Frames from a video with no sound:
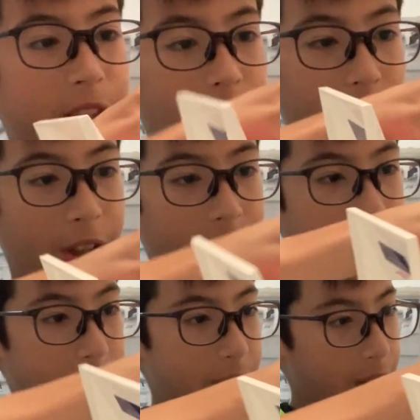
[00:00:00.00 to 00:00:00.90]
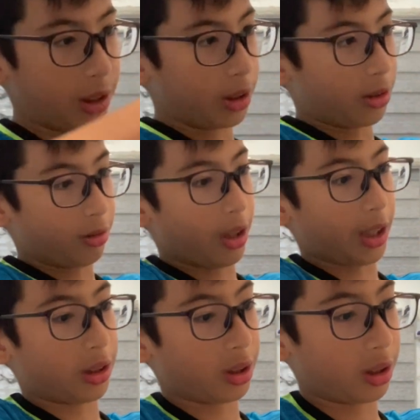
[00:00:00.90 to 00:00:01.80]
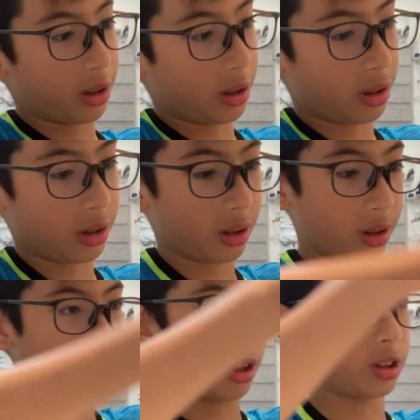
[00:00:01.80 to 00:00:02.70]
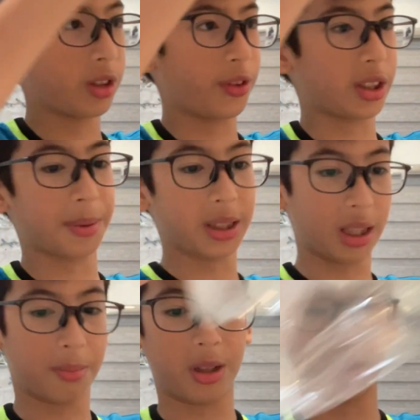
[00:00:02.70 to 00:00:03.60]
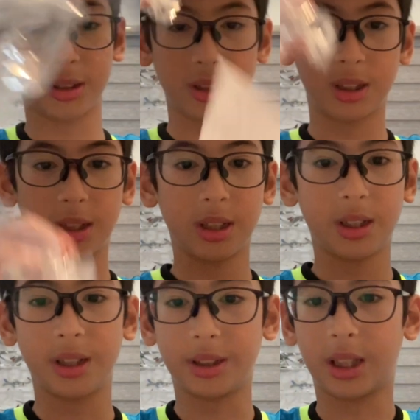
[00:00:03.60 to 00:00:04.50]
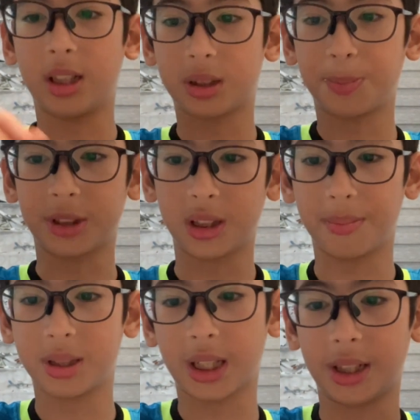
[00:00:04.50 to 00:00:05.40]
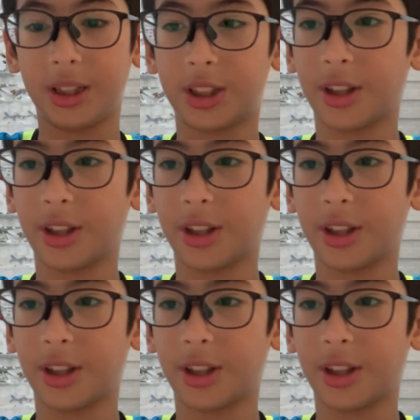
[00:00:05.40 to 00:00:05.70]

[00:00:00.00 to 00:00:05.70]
other. Right. I'll just fix my table. And then let's put them beside each other.